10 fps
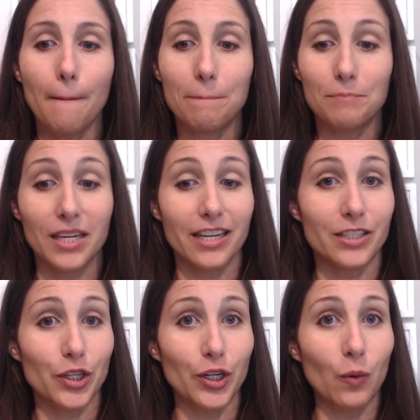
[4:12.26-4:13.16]

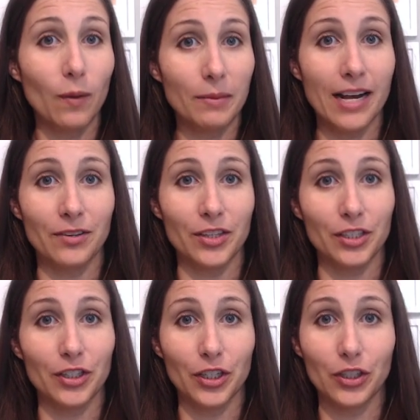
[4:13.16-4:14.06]
because there are women out there
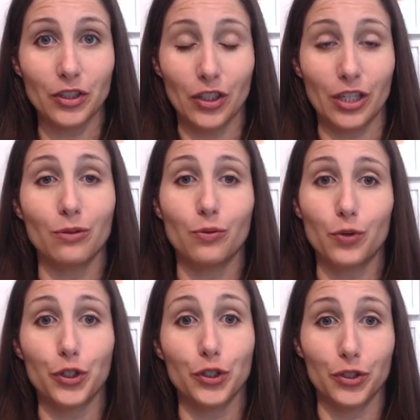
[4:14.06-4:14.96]
that are looking
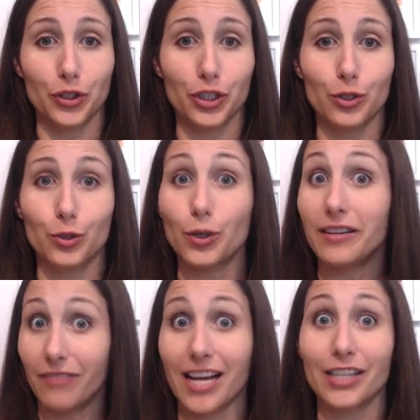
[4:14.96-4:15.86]
for your
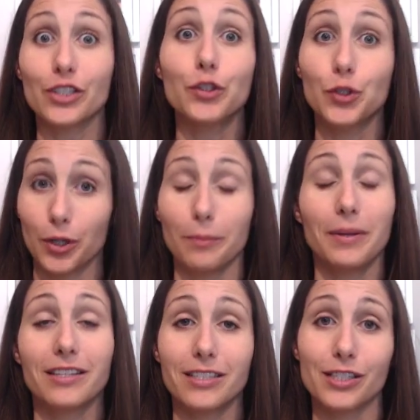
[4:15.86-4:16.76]
advice, your
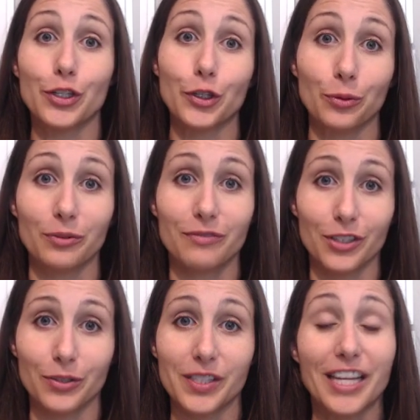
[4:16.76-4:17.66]
opinions, and your
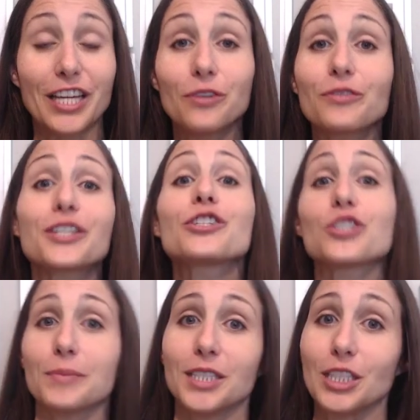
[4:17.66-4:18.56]
reviews. Thank you for
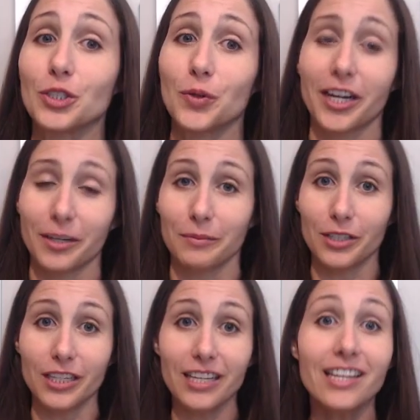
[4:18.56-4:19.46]
contributing to our
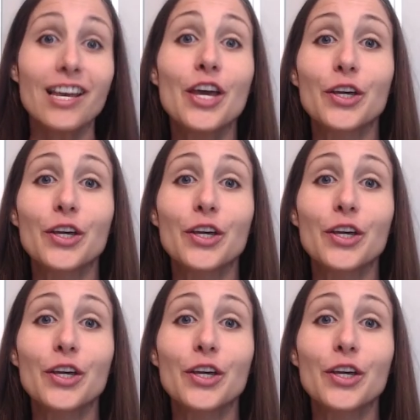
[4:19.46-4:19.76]
community.